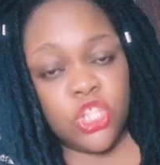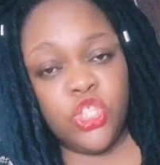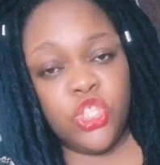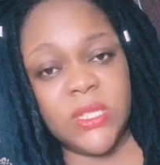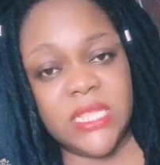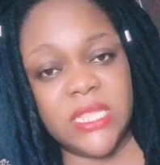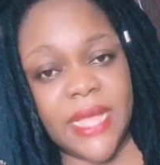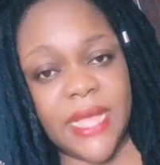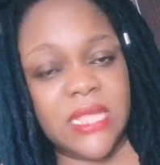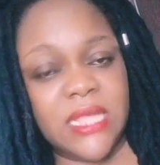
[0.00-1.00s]

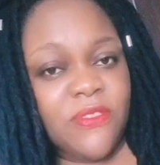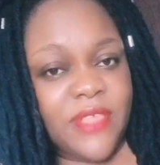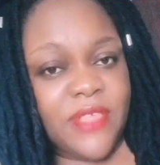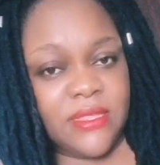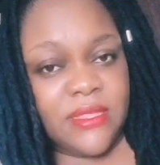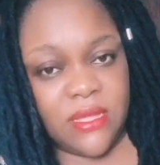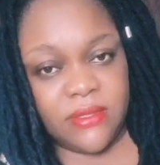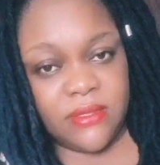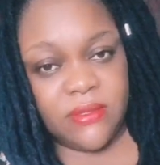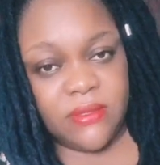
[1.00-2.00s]
Tuesdays and
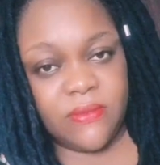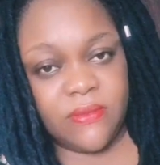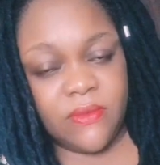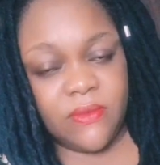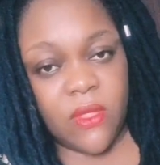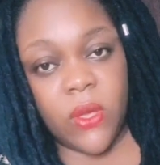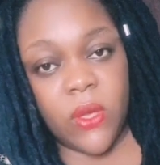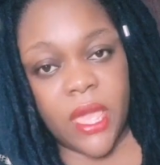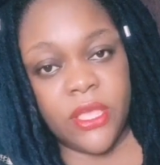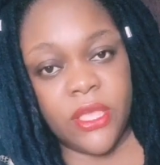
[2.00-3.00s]
Thursdays,
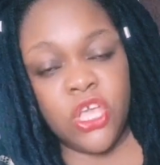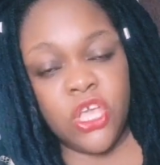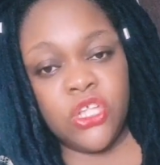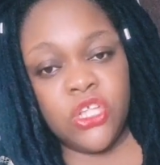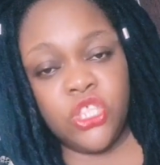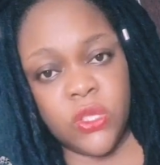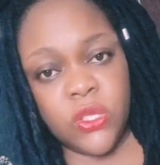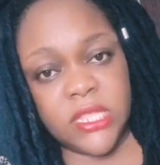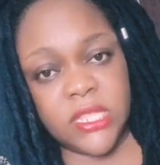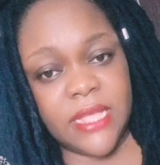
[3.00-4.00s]
okay?
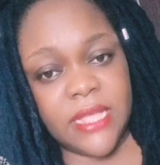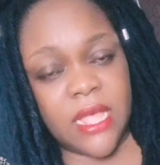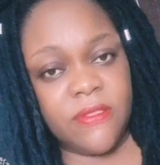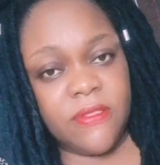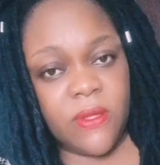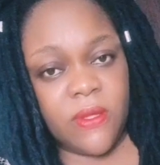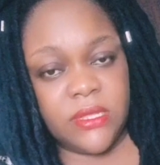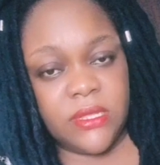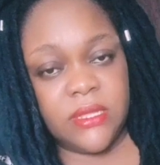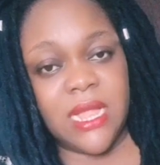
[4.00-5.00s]
Tuesdays and
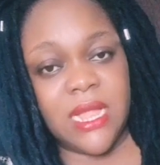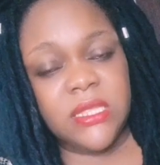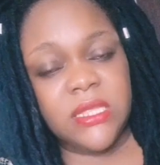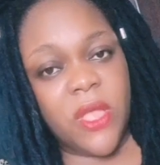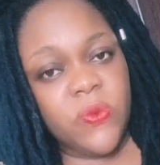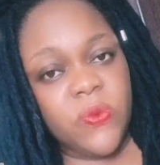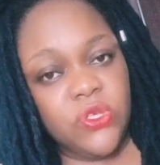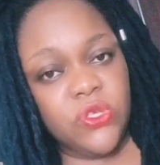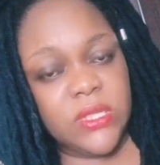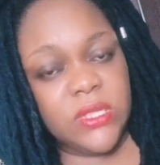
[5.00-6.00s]
Thursdays. That is when you will
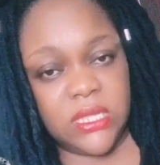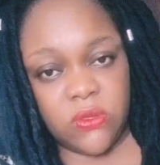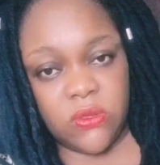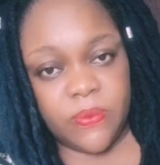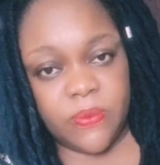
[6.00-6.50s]
use this soap.